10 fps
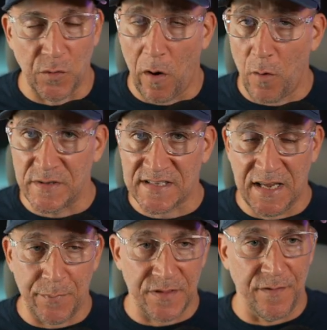we always
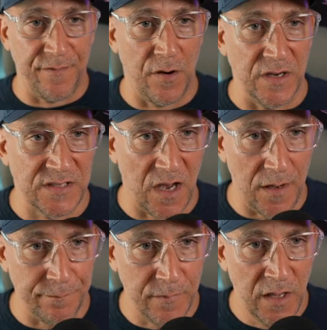keep at the very
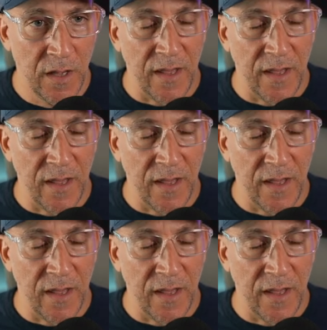top.